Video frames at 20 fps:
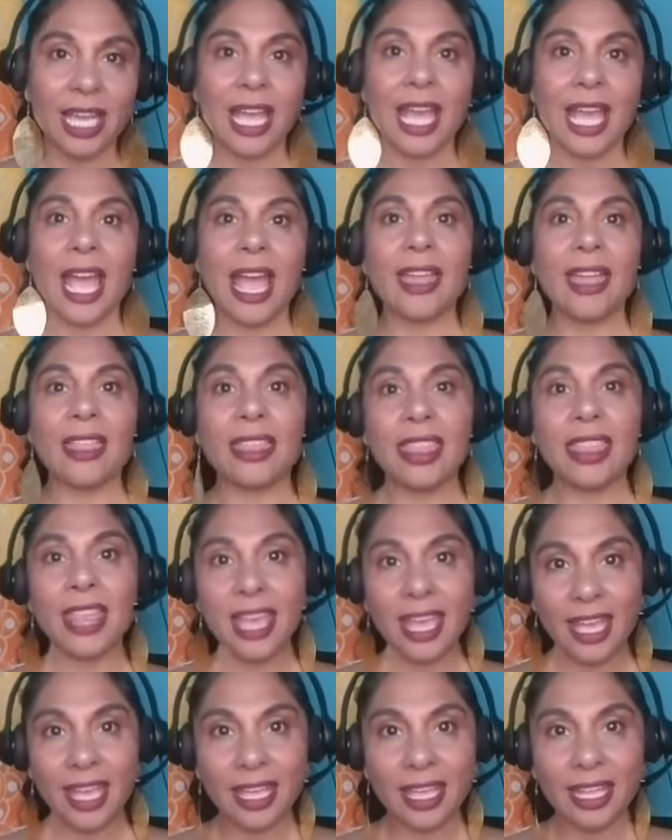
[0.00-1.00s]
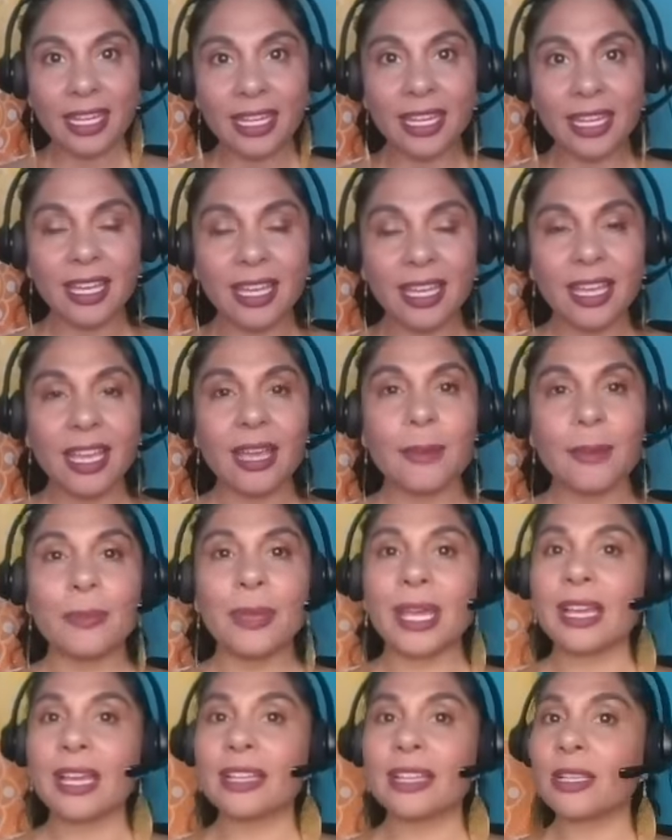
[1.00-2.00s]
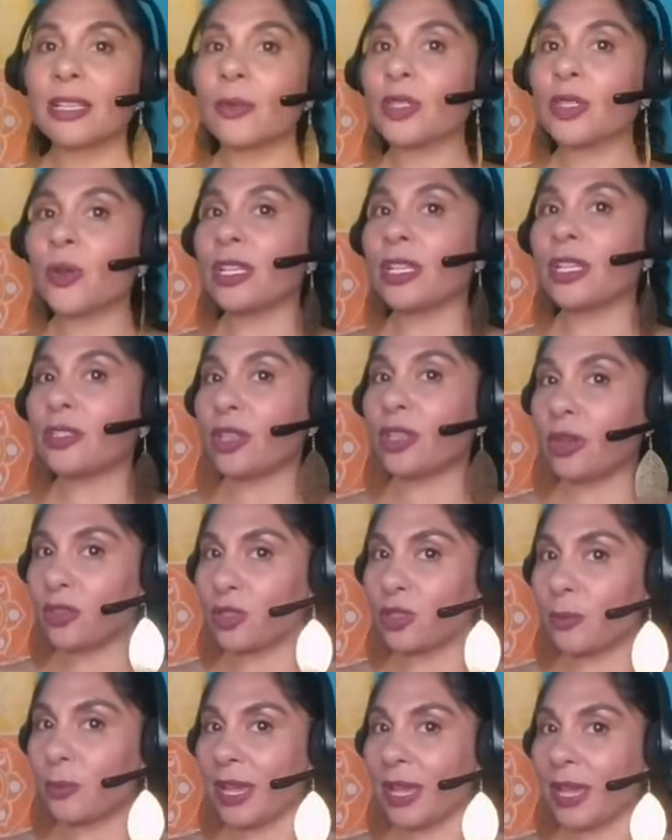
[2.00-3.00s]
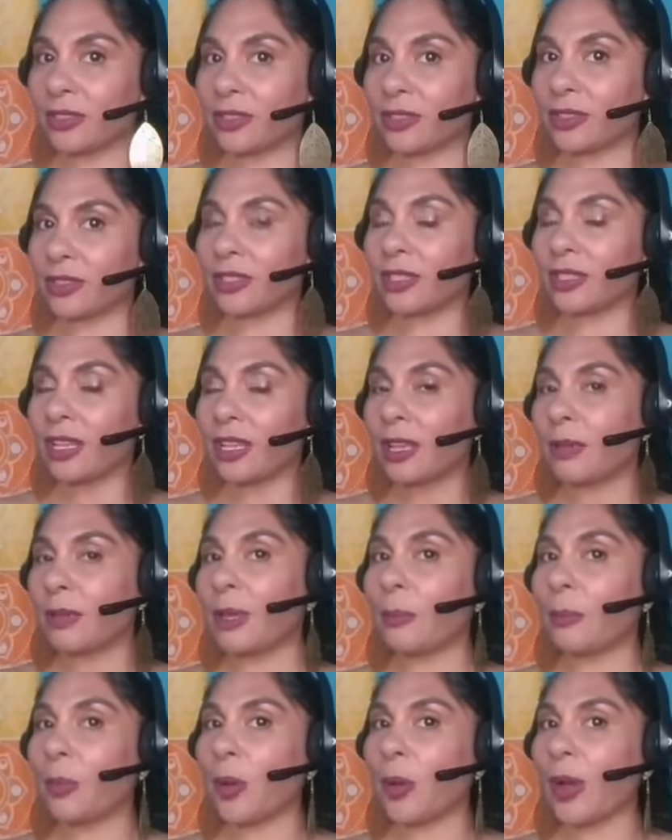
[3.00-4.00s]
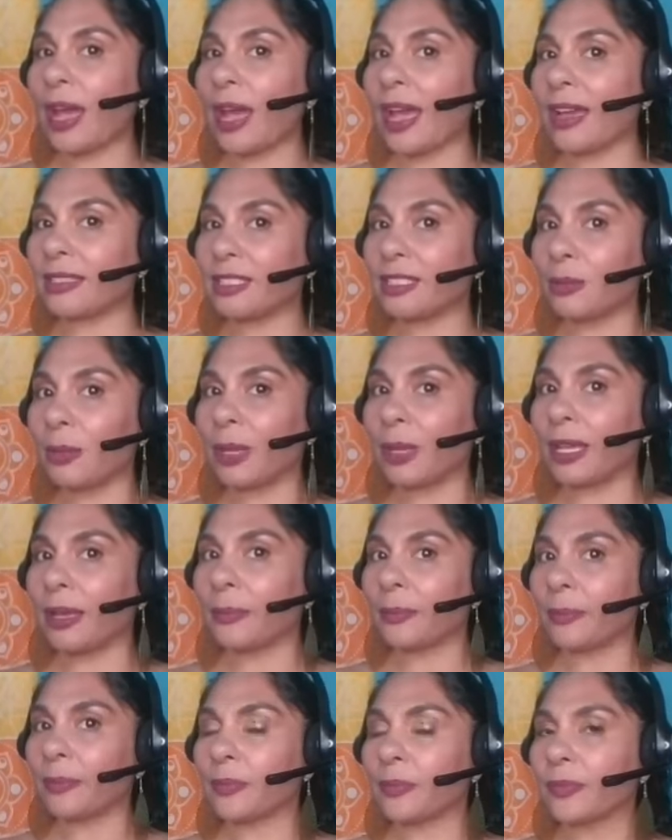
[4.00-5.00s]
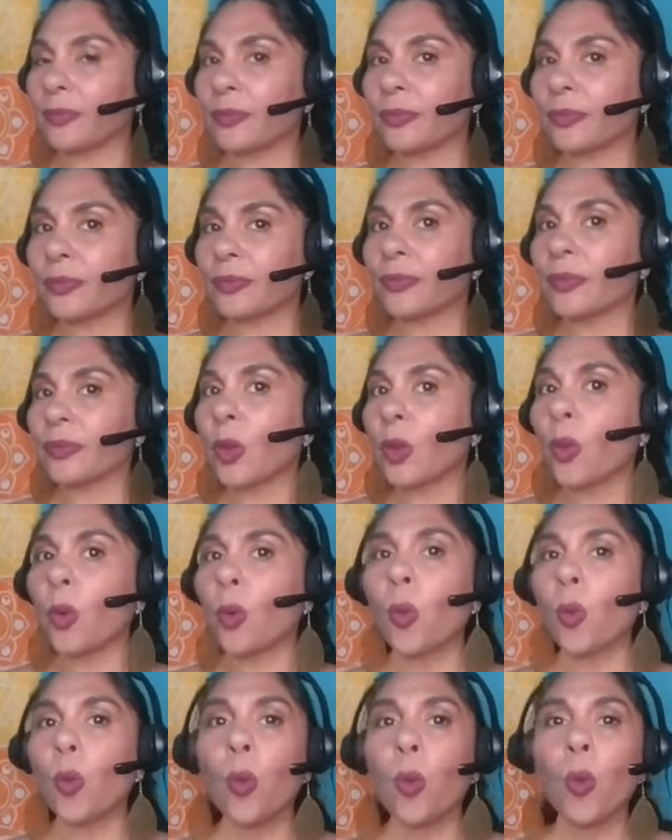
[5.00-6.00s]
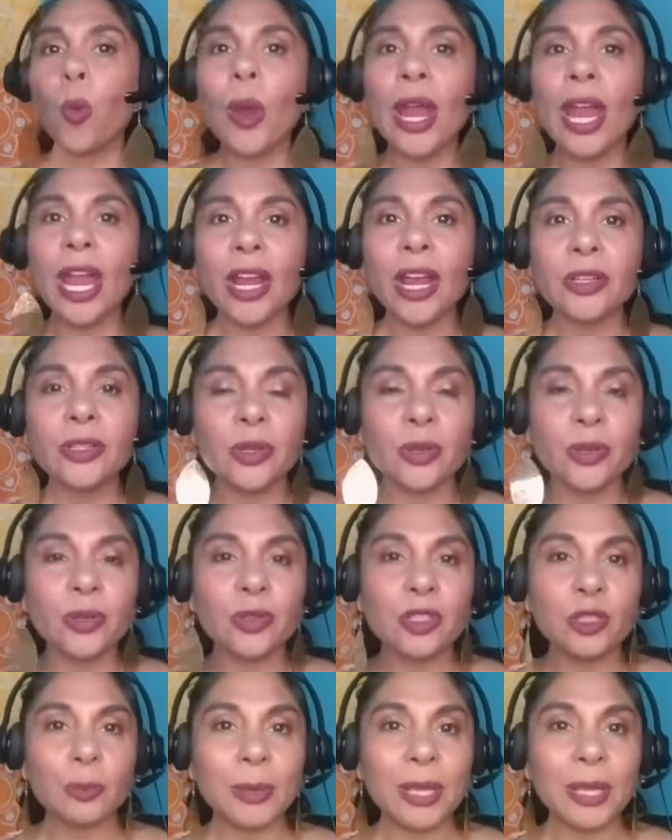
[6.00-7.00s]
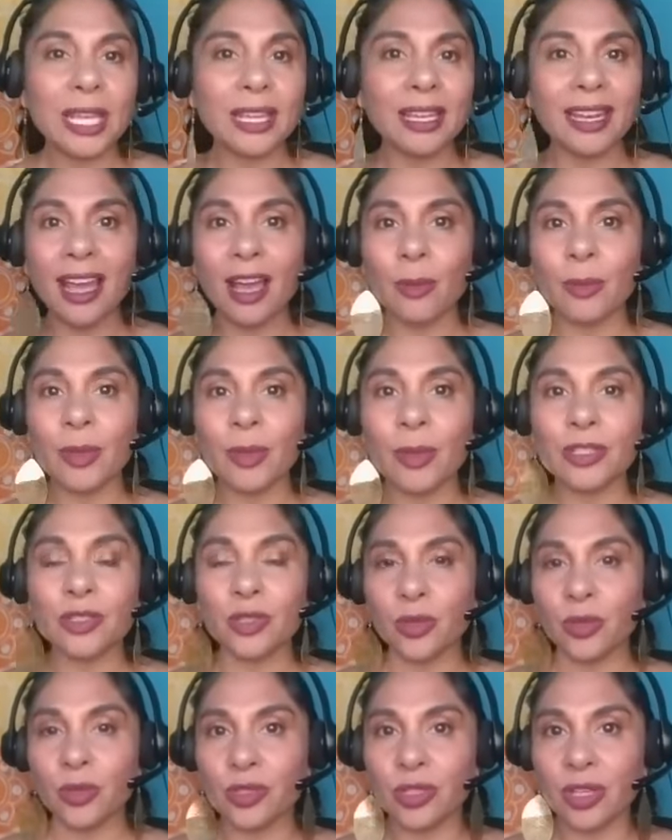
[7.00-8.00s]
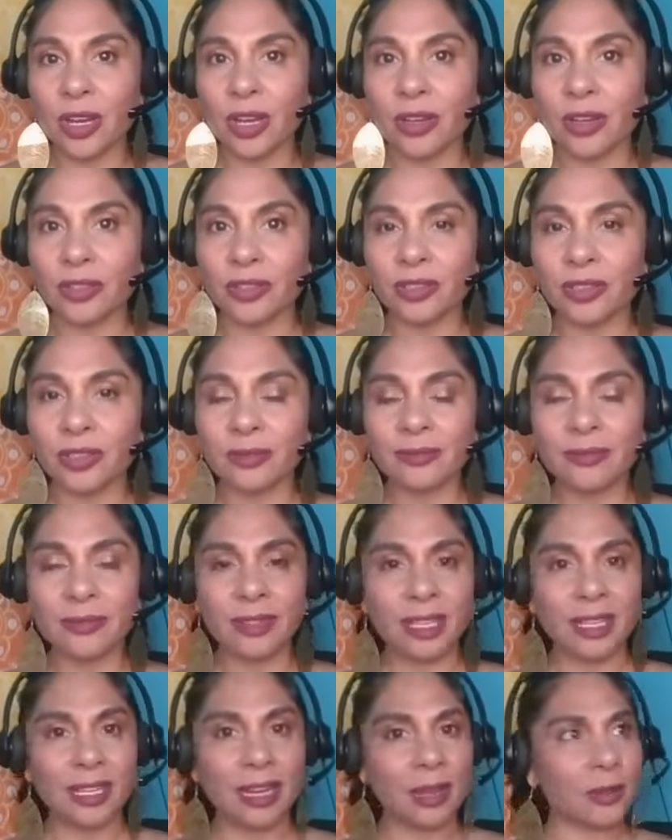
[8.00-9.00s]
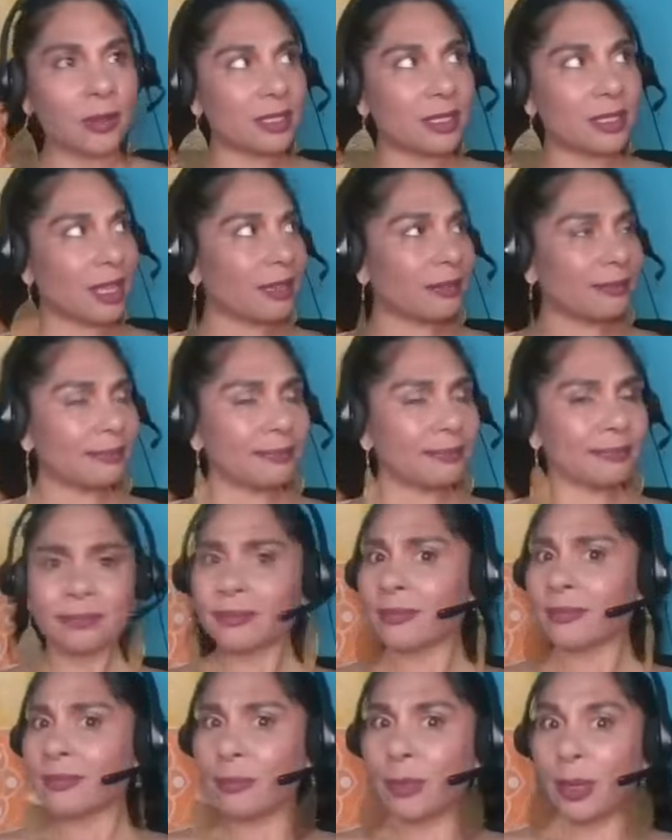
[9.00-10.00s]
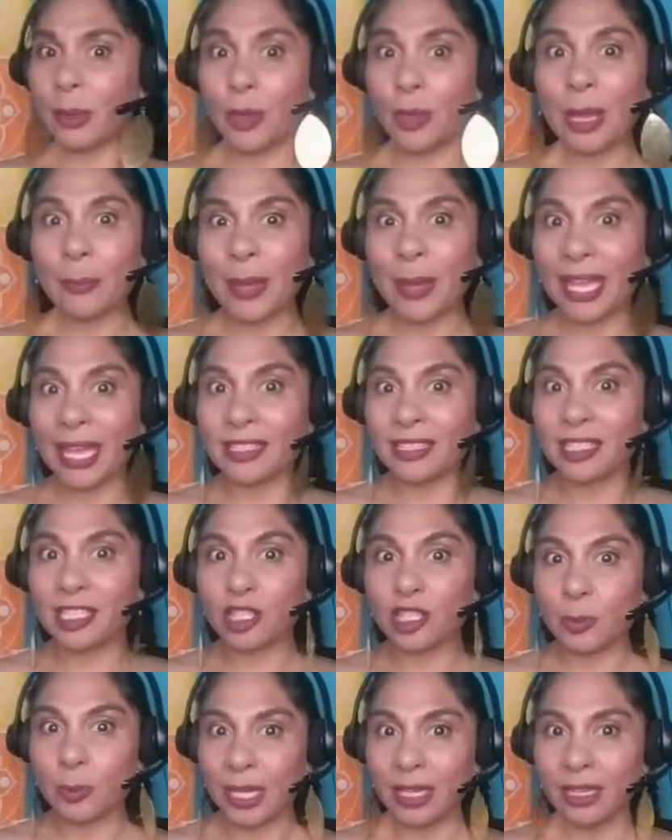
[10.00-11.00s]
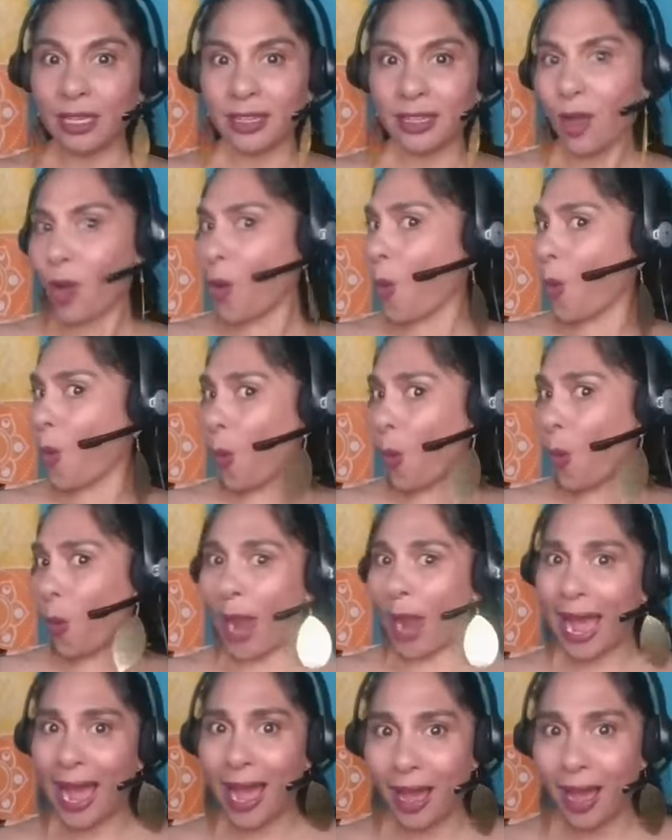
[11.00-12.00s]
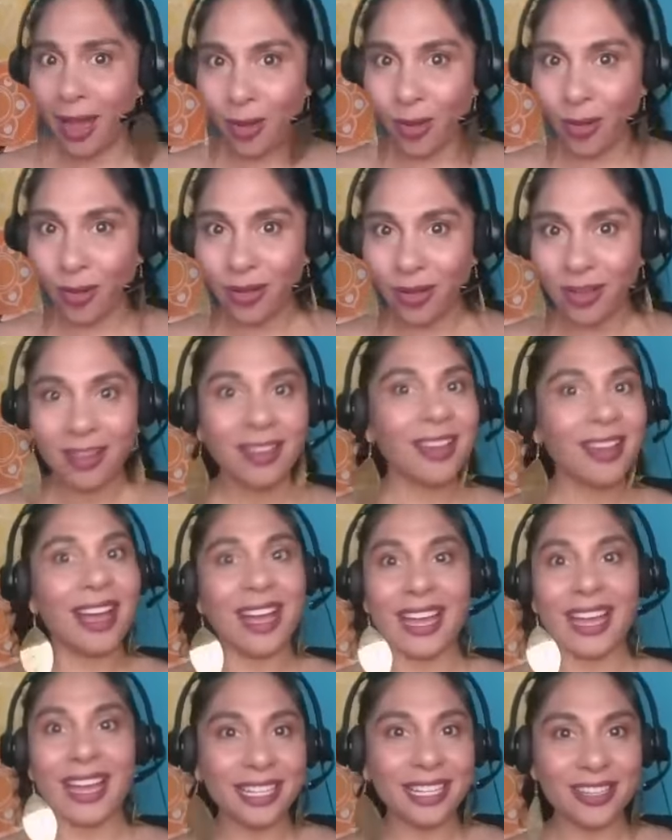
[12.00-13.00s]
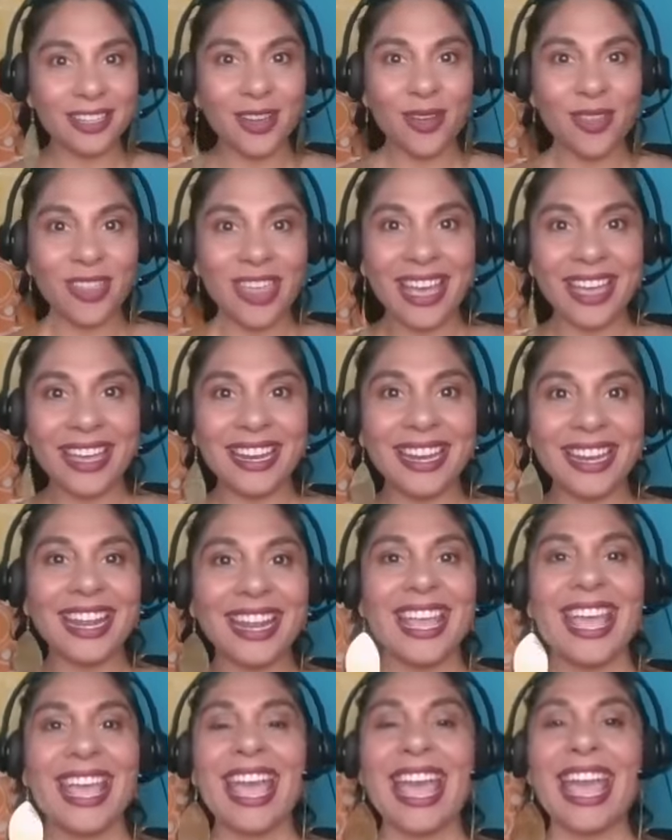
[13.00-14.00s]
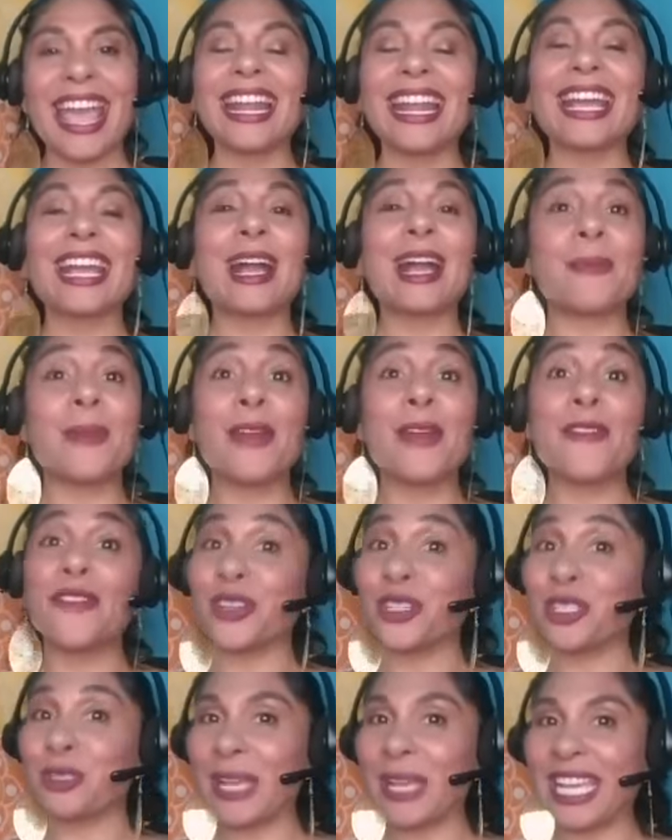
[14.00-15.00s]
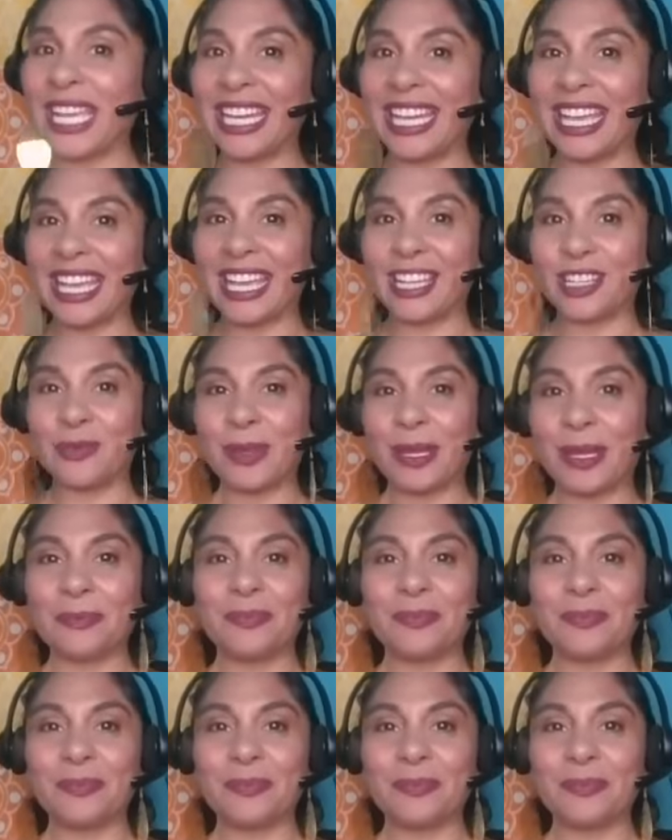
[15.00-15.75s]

And then because I was going to Toastmasters, people asked me, where do you speak and how much do you charge? And I was like, people get paid to speak. Wow. I didn't know that. And I got my first speaking engagement.